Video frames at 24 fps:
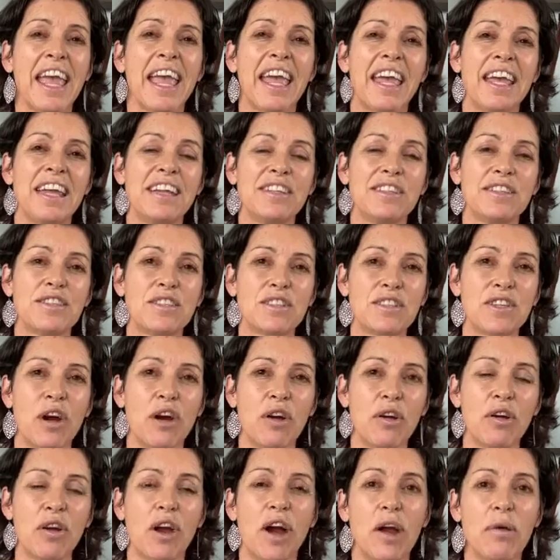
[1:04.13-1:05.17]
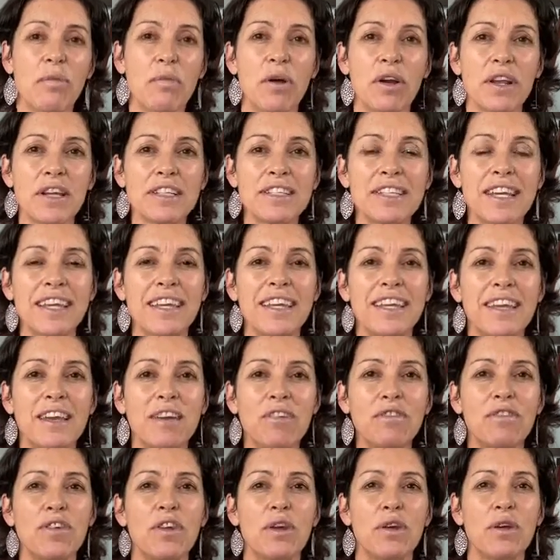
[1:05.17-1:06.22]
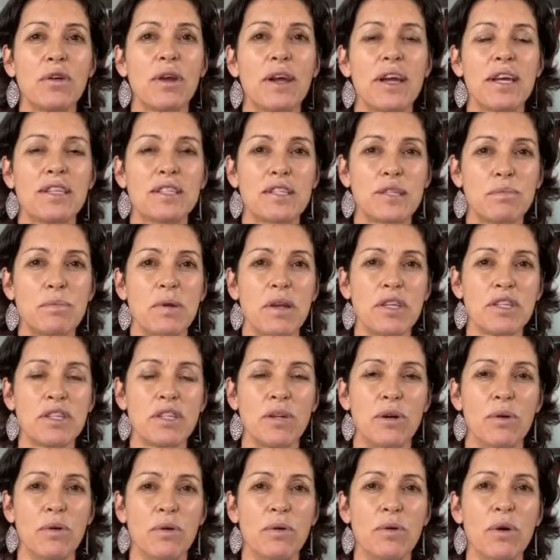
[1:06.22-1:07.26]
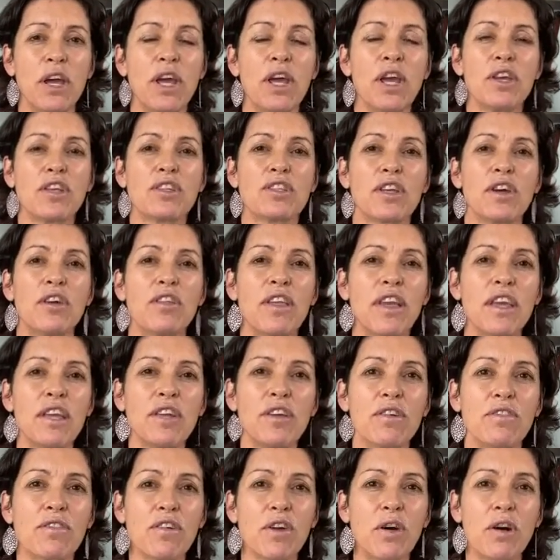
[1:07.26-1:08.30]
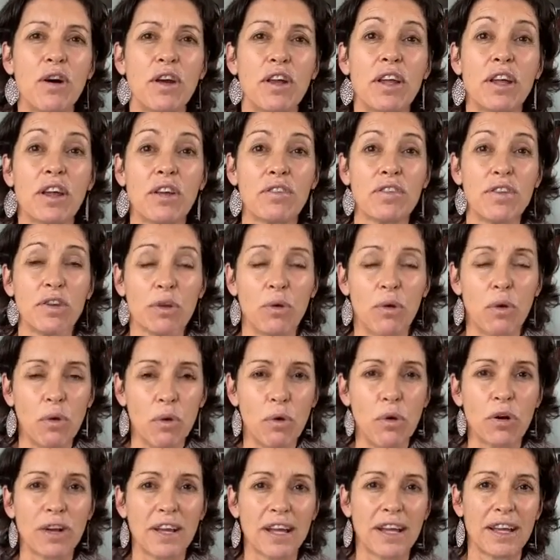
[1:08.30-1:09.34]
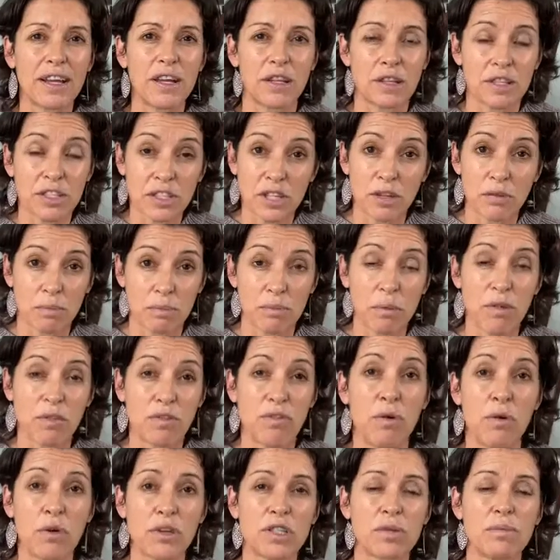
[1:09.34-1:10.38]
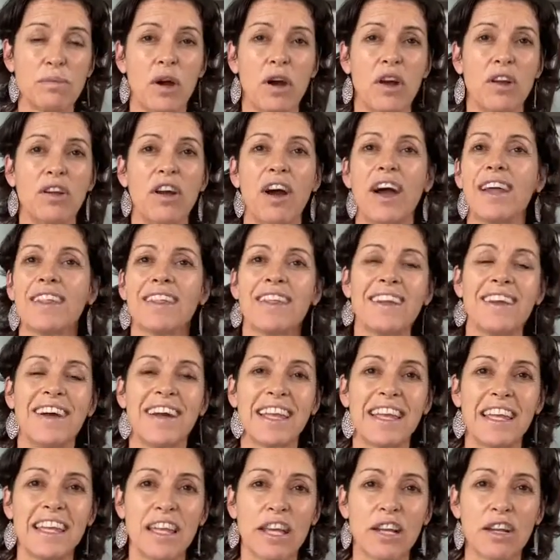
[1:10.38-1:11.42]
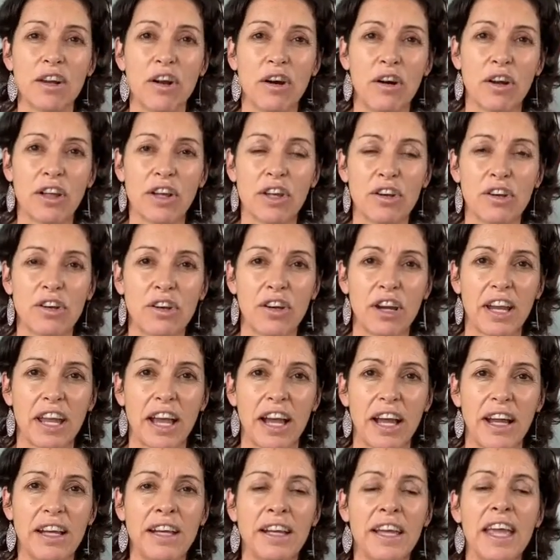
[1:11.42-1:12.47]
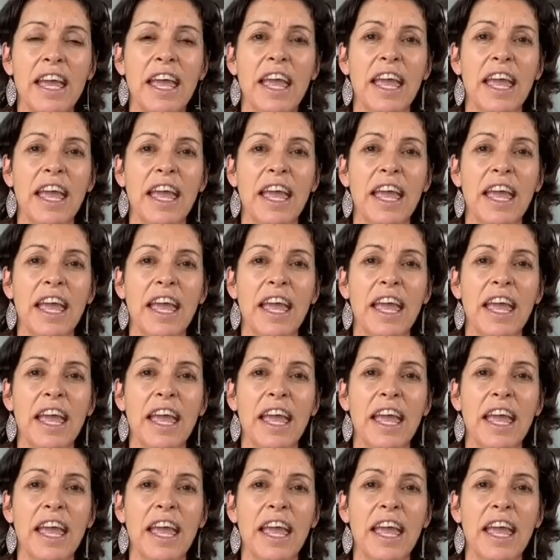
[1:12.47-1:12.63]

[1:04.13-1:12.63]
and so I wanted to give you a special so that you've got, if you order before tomorrow night, then I can get it on a courier